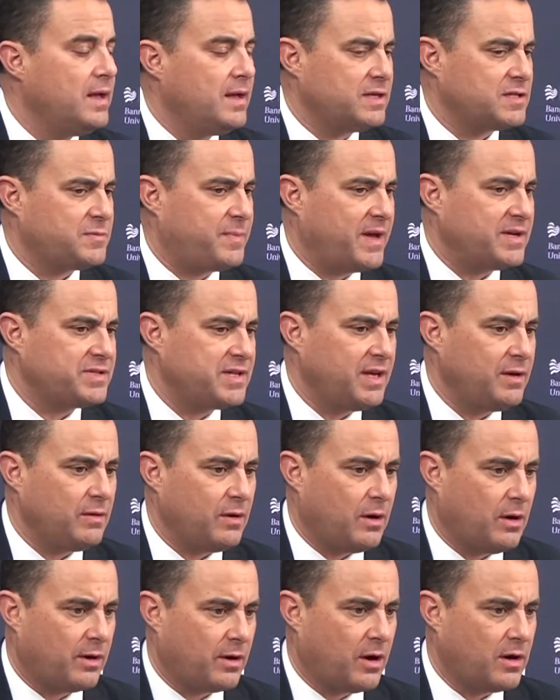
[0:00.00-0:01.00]
especially
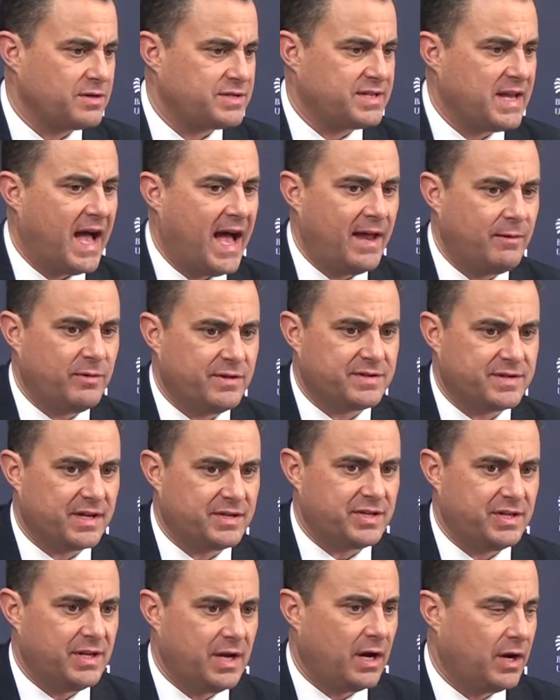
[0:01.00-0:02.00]
on our side with
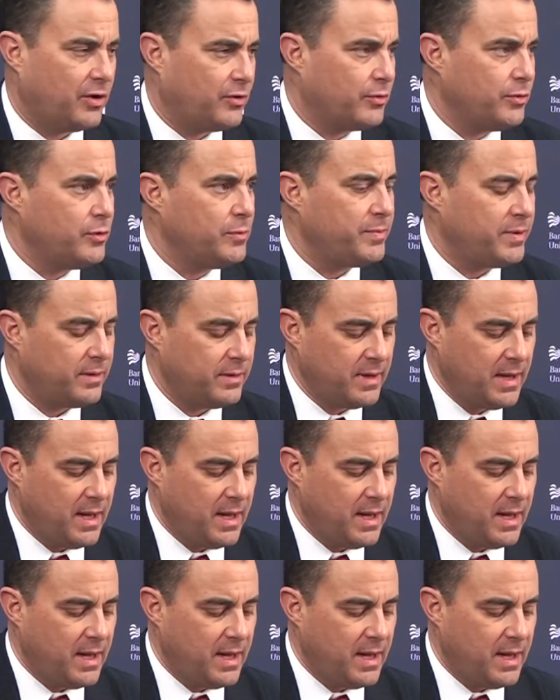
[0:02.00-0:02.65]
such a young group.